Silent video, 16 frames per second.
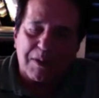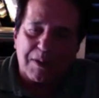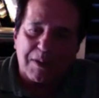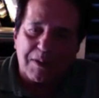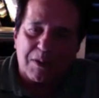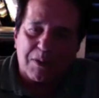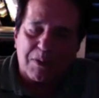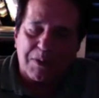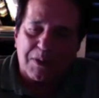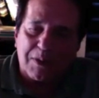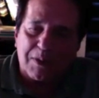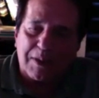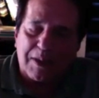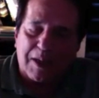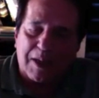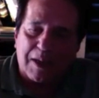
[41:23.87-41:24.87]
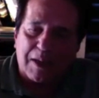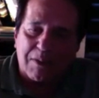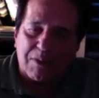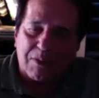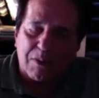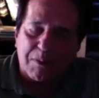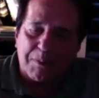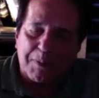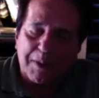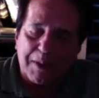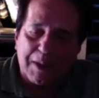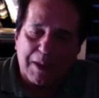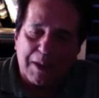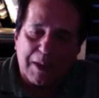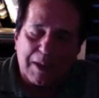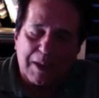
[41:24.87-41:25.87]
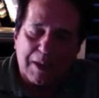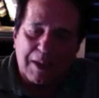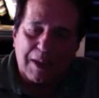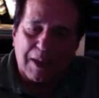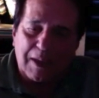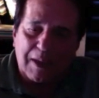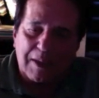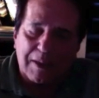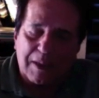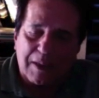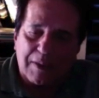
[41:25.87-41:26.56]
you're in that group, and